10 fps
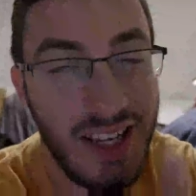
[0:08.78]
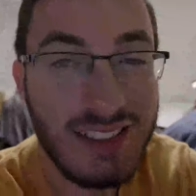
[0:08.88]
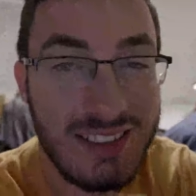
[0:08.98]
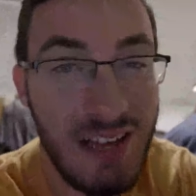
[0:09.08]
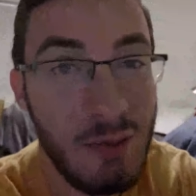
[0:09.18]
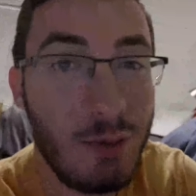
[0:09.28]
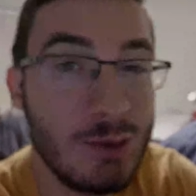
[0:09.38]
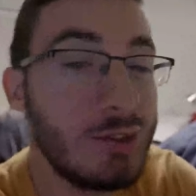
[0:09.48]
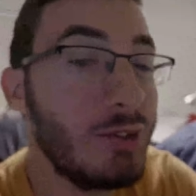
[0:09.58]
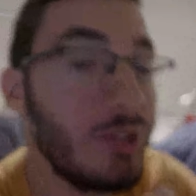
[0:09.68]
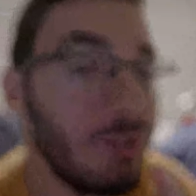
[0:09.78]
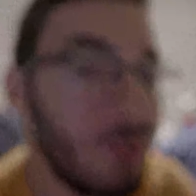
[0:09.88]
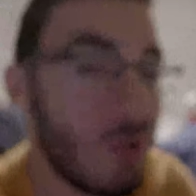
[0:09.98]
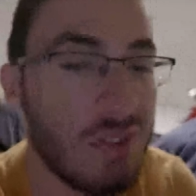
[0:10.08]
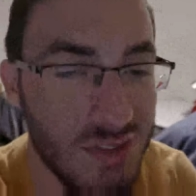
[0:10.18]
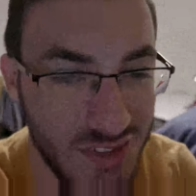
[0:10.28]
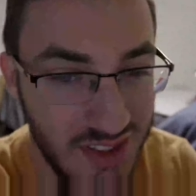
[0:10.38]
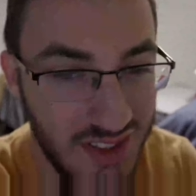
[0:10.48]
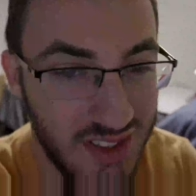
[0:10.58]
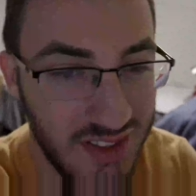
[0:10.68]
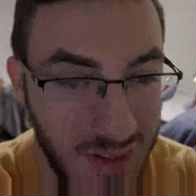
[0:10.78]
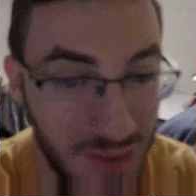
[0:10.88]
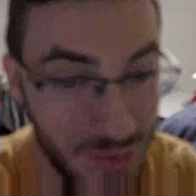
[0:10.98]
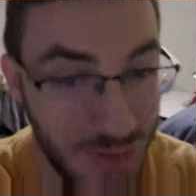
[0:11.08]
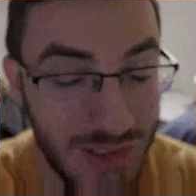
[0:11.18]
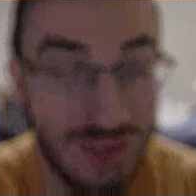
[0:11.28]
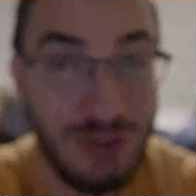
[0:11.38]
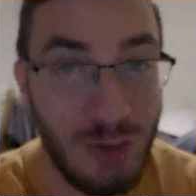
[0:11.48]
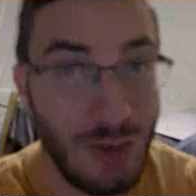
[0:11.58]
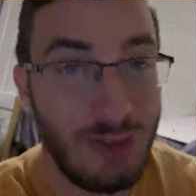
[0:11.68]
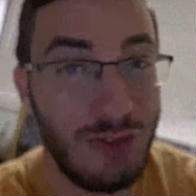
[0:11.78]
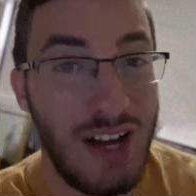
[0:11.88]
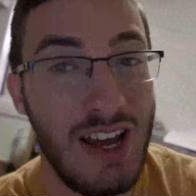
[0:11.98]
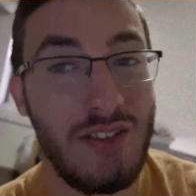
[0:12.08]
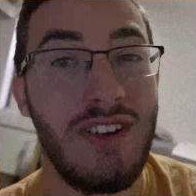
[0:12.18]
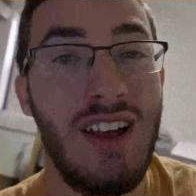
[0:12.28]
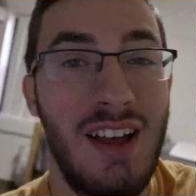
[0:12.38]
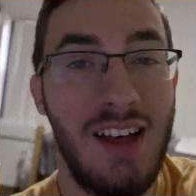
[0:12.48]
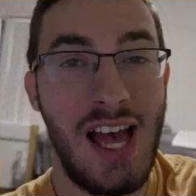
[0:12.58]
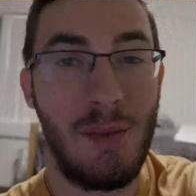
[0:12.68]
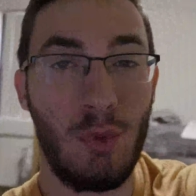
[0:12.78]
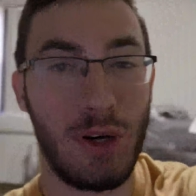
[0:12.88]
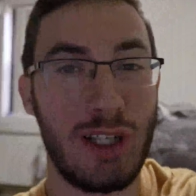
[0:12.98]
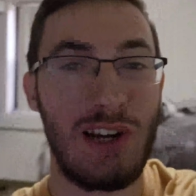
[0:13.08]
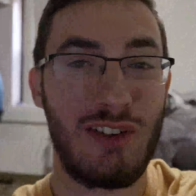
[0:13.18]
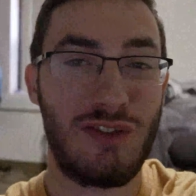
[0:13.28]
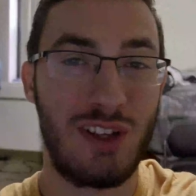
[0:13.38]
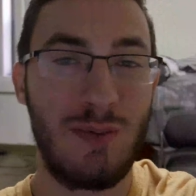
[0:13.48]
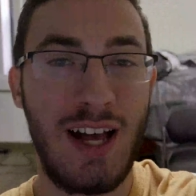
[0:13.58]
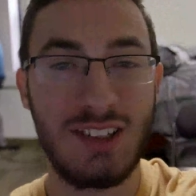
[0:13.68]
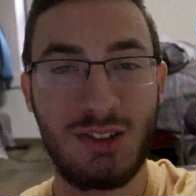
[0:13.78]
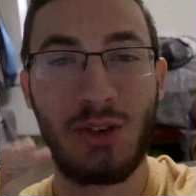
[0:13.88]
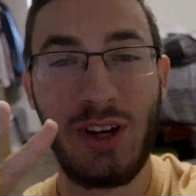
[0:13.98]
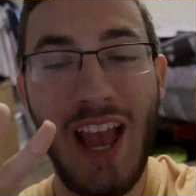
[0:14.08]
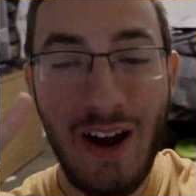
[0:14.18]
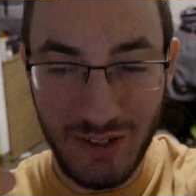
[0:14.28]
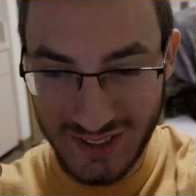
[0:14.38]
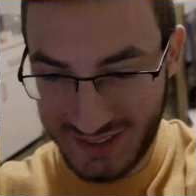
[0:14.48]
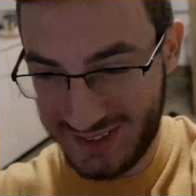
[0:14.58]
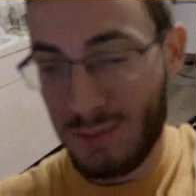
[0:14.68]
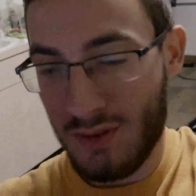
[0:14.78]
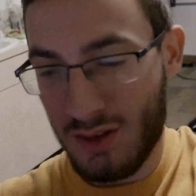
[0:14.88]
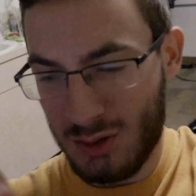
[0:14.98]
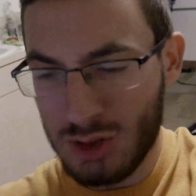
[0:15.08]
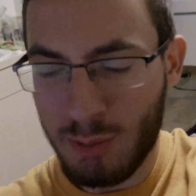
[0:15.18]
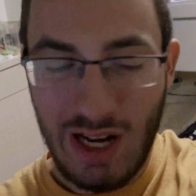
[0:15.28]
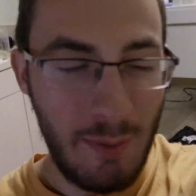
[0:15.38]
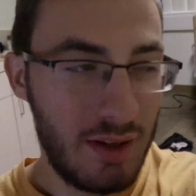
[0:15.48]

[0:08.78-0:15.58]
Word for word: That assignment was due at 4.15. I saw it's 4.05. I've been working on it for the past three hours. So I'm pretty